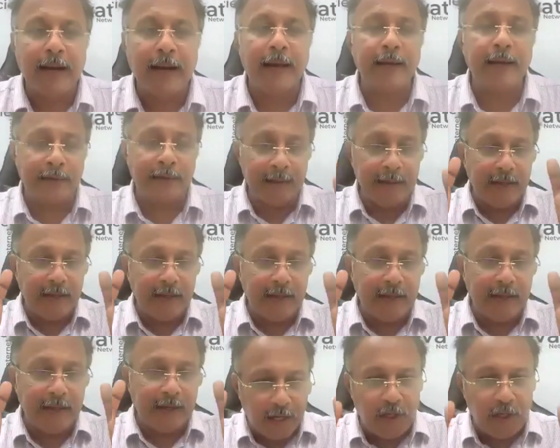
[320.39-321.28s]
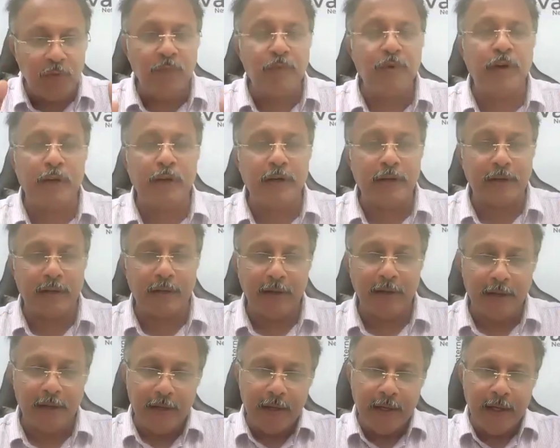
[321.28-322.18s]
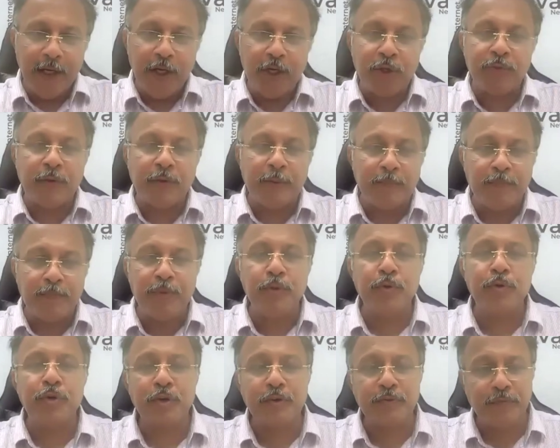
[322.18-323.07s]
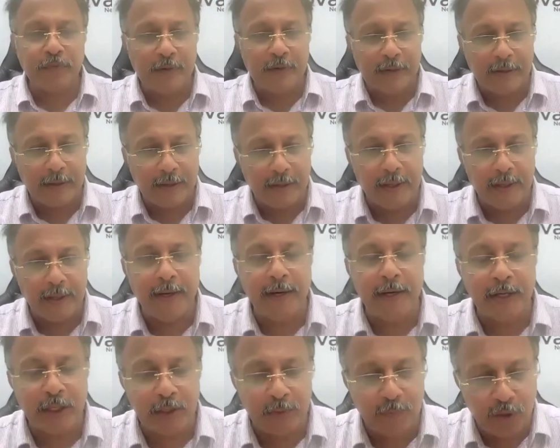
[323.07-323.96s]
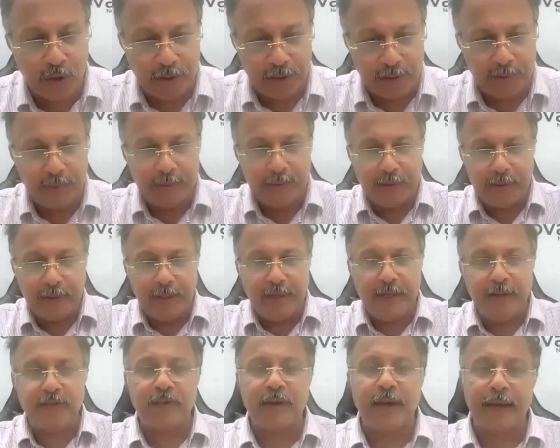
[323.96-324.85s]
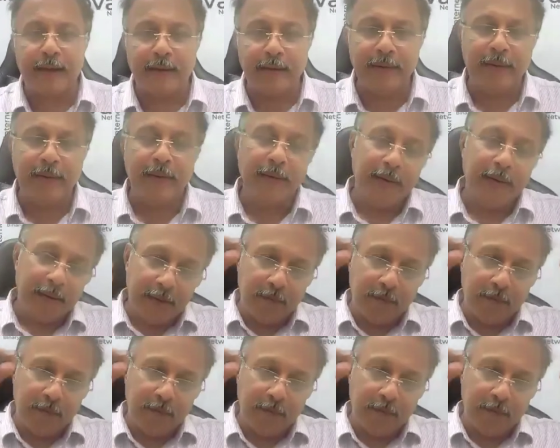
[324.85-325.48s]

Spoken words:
I can convert into a beautiful creative or a design